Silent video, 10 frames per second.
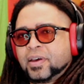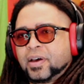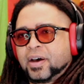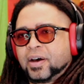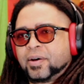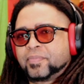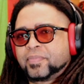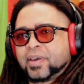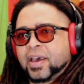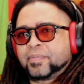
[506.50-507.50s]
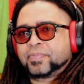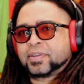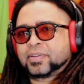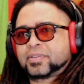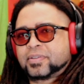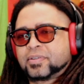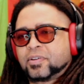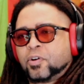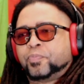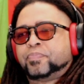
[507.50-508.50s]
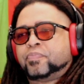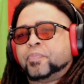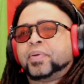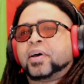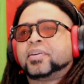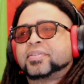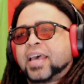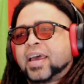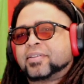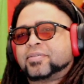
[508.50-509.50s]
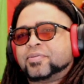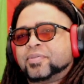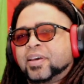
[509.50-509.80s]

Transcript: have this rebellious attitude.